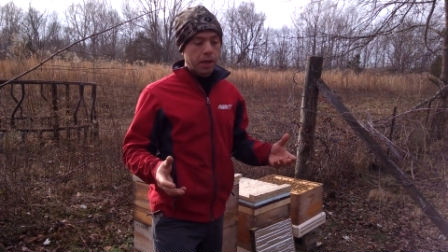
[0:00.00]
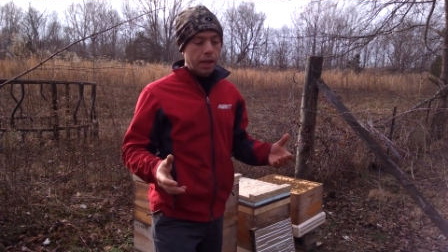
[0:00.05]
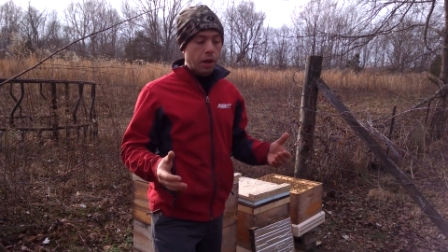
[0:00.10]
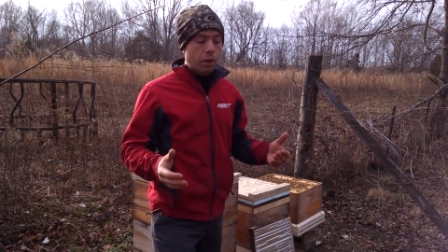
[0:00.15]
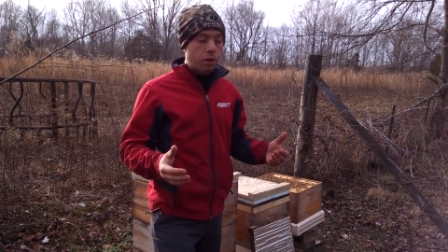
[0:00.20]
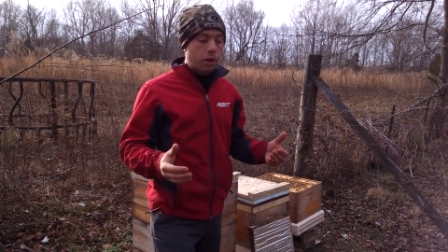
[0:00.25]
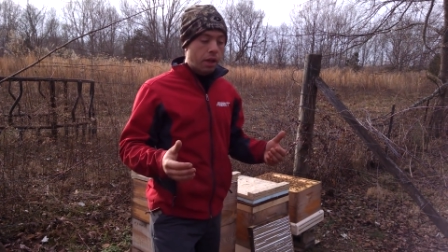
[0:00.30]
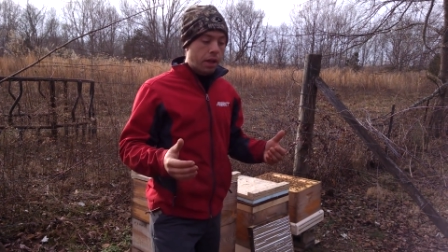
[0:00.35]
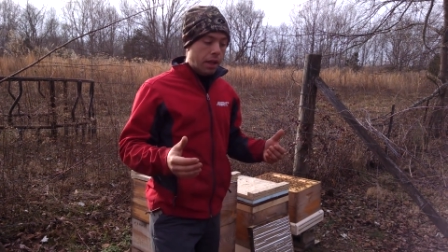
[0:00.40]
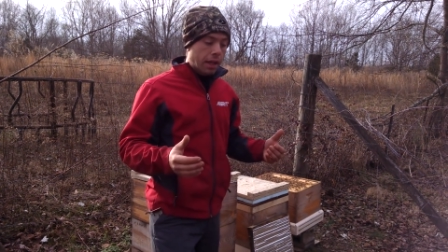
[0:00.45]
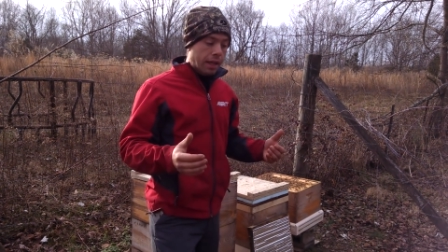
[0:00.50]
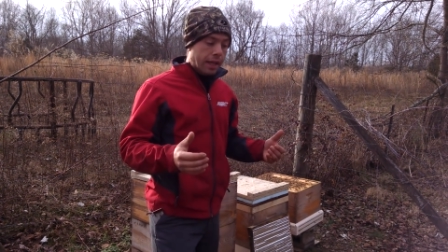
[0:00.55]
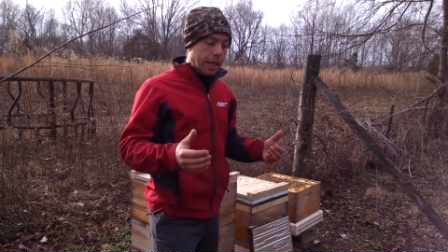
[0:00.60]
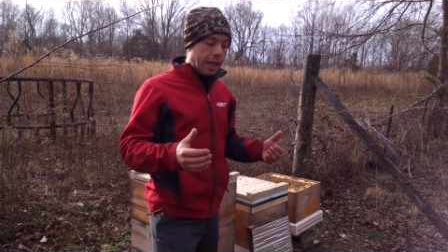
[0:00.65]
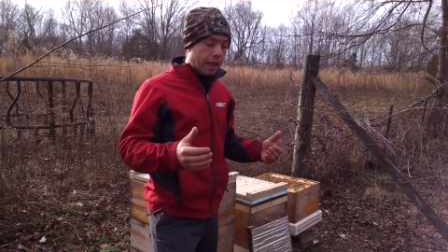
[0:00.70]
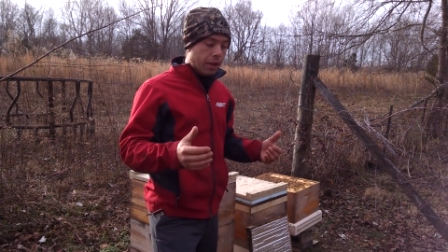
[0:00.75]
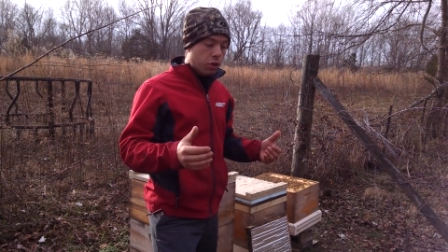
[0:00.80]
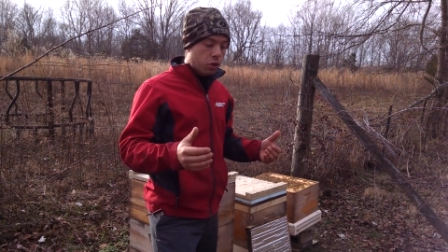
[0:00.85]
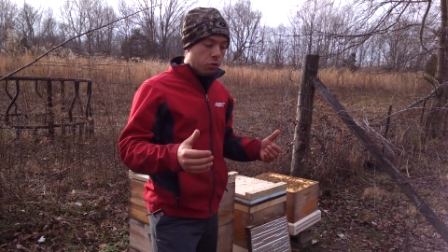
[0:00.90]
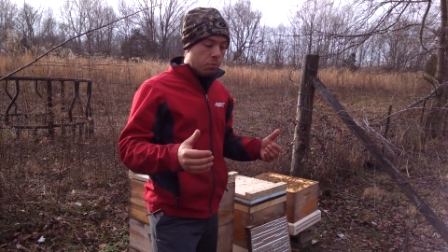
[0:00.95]
Now,
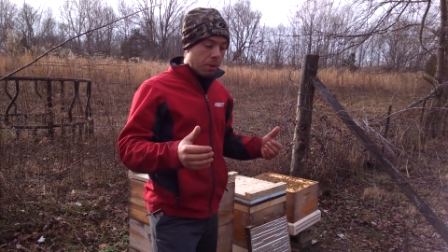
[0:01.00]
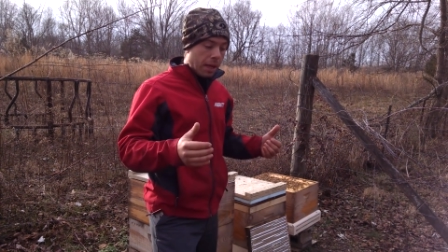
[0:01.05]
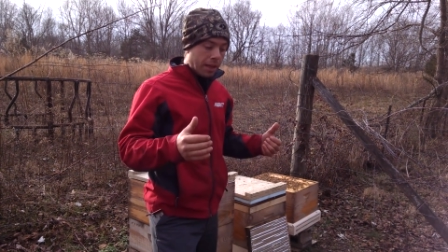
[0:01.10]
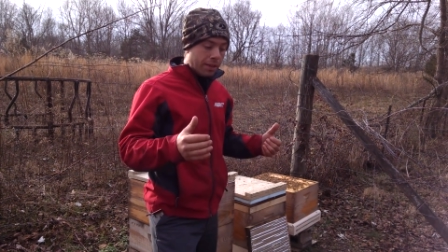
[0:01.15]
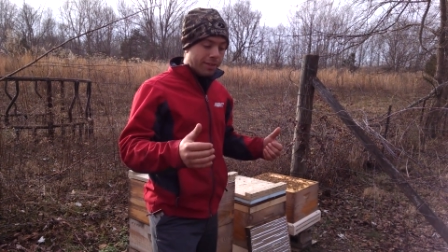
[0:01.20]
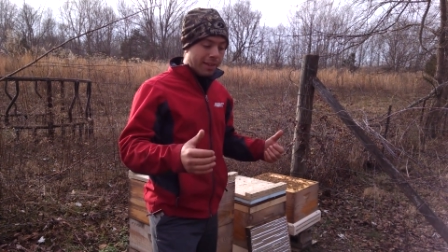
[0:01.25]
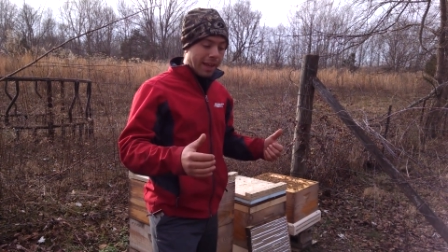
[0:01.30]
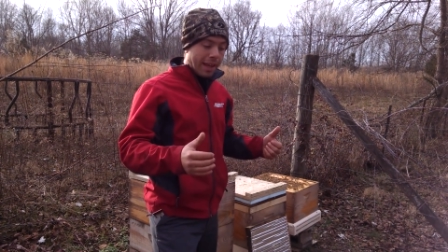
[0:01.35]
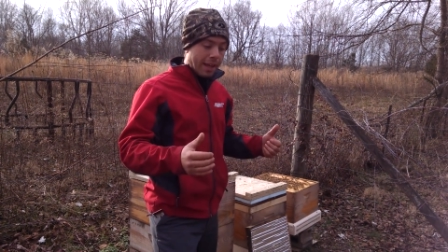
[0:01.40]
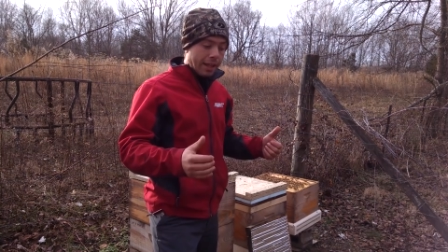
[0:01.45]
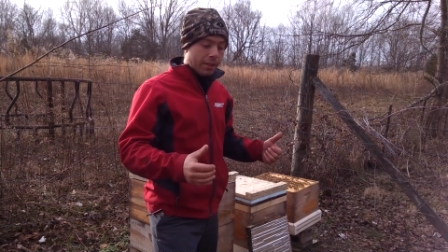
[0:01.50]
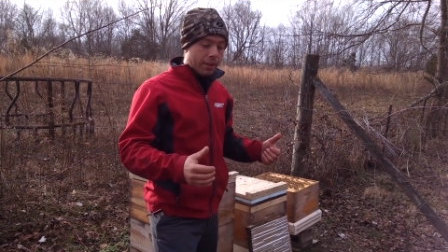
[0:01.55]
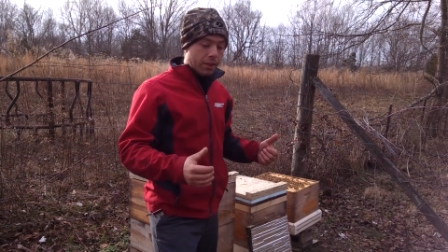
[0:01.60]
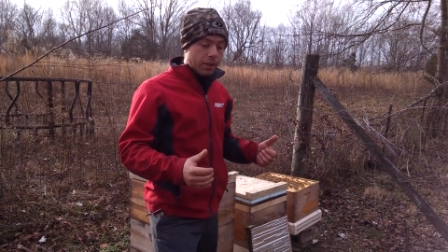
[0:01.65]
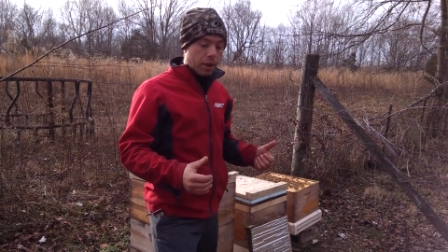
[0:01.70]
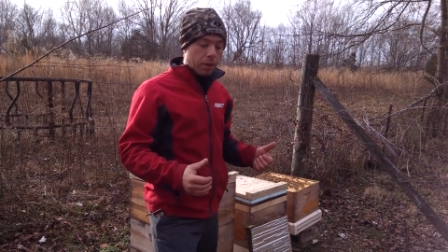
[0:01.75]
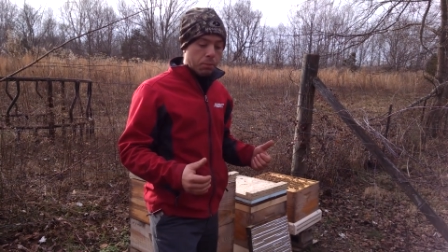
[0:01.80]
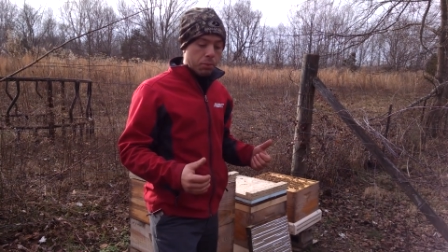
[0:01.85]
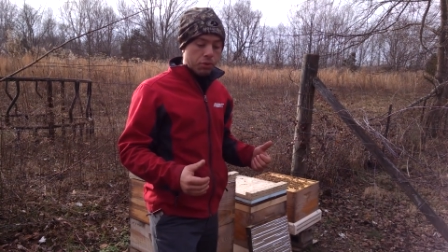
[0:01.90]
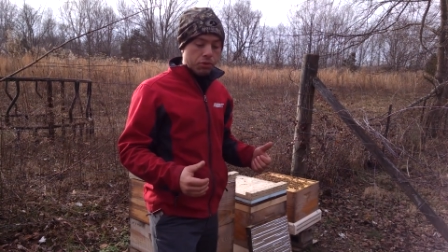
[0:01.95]
can you maintain the
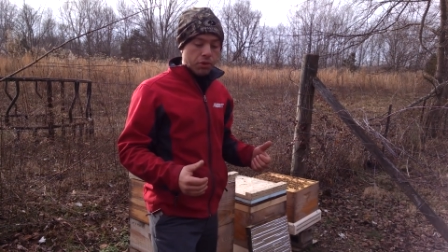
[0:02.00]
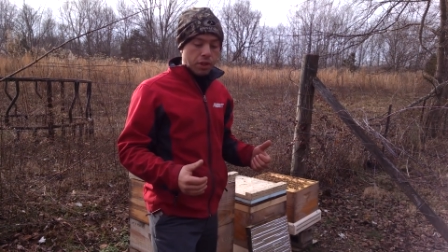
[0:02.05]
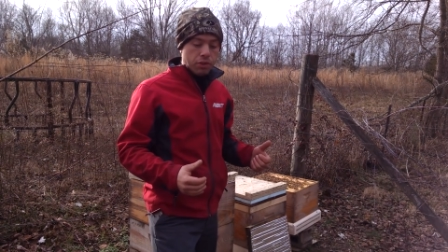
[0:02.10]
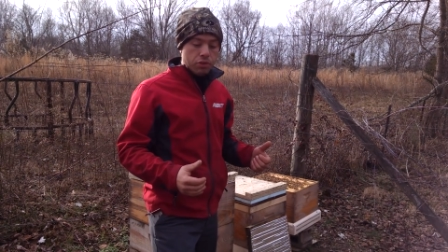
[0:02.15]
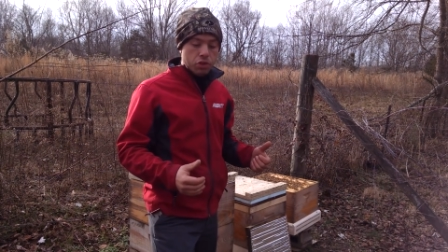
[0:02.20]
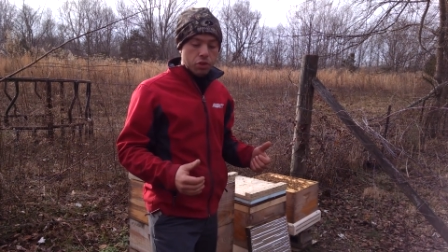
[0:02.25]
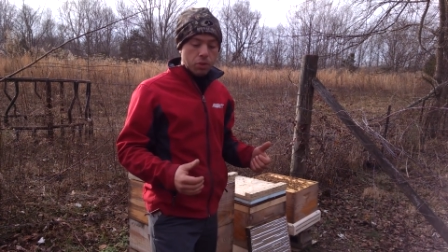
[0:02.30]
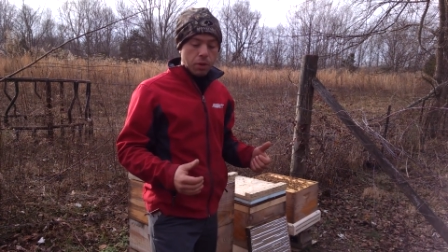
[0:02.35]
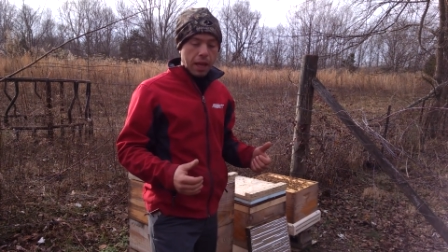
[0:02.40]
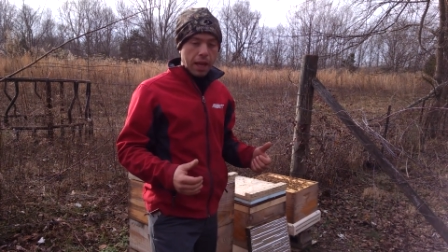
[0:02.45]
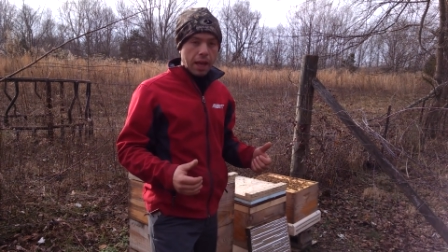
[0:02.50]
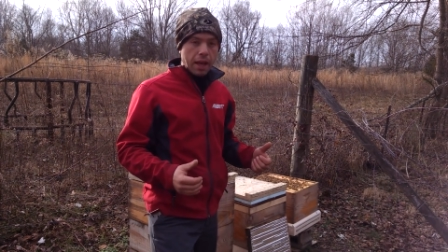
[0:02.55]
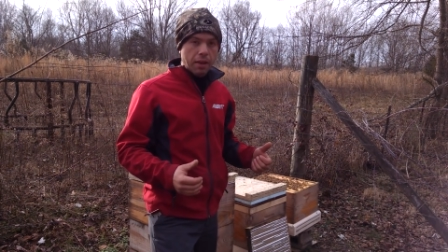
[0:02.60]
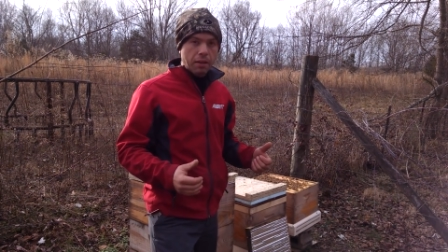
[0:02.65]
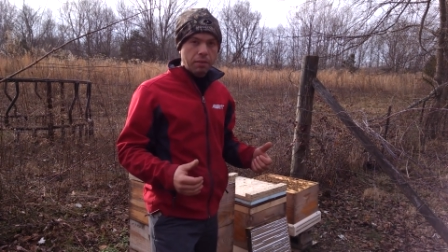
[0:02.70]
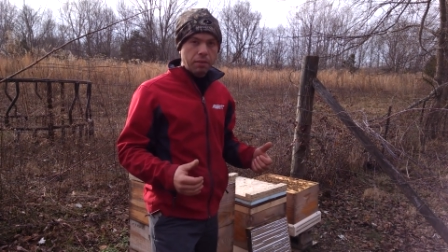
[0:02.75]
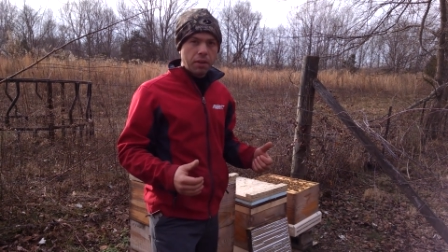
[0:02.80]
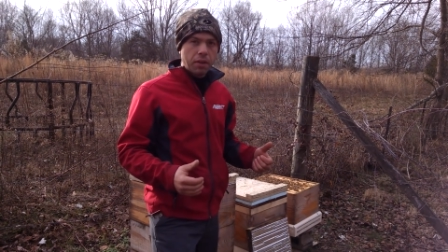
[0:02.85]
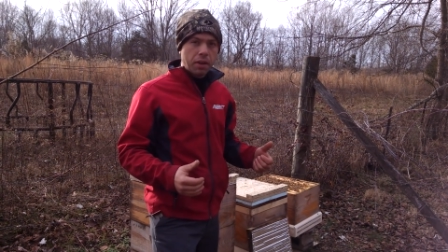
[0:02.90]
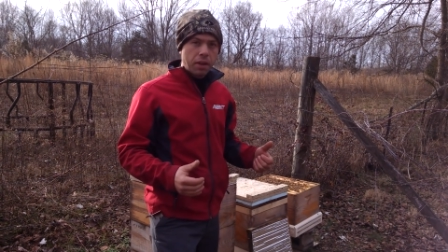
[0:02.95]
numbers that you
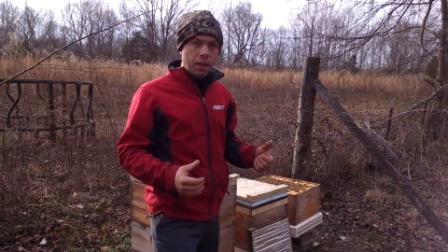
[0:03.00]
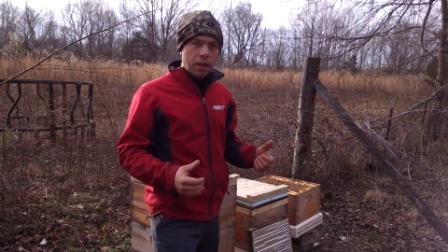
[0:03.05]
have?